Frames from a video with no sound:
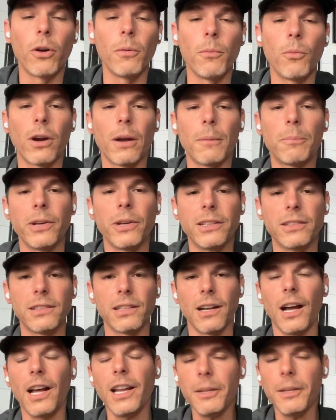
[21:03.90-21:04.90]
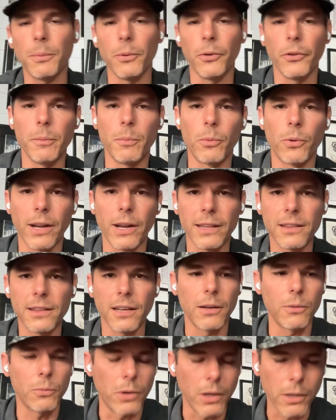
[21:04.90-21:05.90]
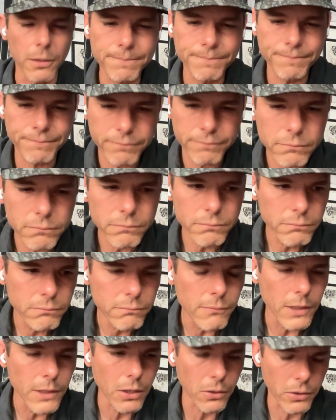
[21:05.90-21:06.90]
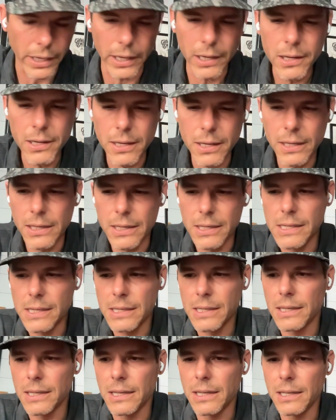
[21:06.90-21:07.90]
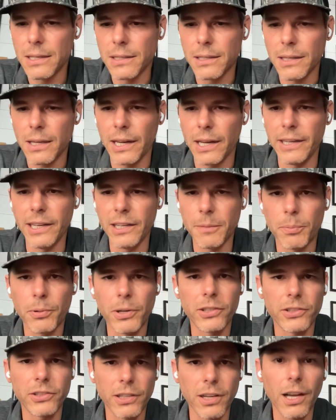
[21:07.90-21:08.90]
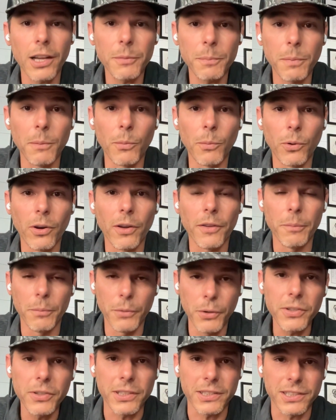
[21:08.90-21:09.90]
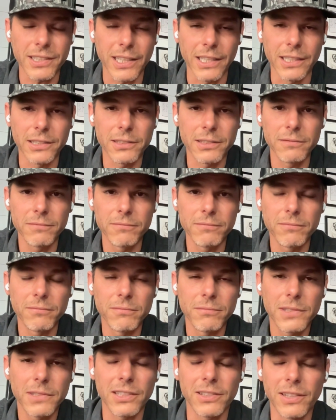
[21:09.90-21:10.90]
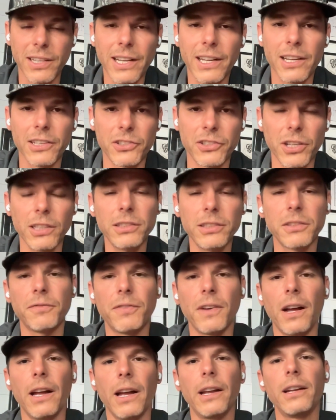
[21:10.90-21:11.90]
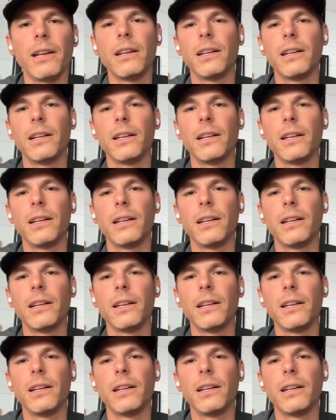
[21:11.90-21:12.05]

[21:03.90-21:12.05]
and more I preached the gospel, the more I thought, well, okay, I need to preach the gospel more on the music stage, because then I could justify